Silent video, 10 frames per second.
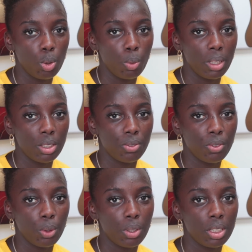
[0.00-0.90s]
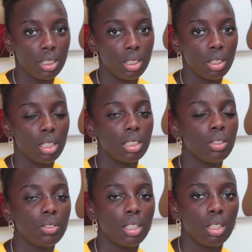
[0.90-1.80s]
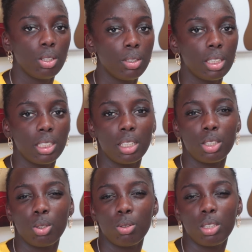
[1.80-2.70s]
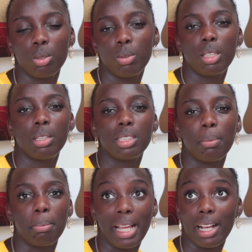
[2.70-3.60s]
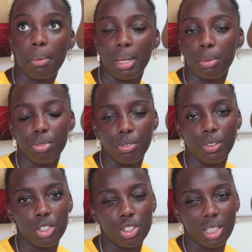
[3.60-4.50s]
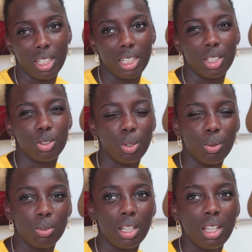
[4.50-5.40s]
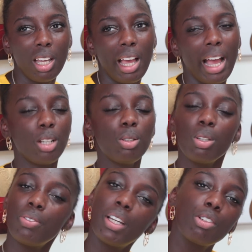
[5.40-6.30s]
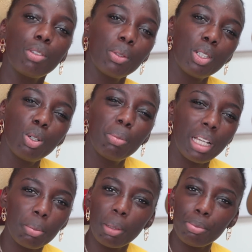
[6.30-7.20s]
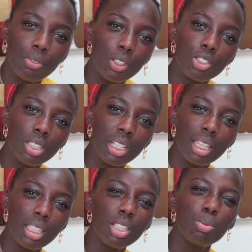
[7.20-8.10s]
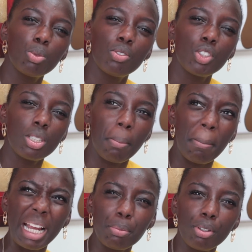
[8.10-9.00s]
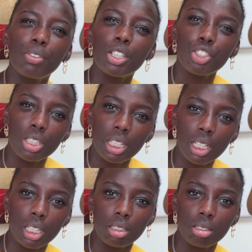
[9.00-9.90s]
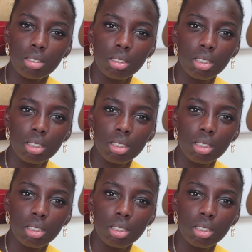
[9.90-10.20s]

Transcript: always focusing on ourselves. And I know there's like this whole thing where there's a black man privilege thing, and I don't. I don't know if I agree with the whole black man privilege thing. I think it's more of a man privilege thing, and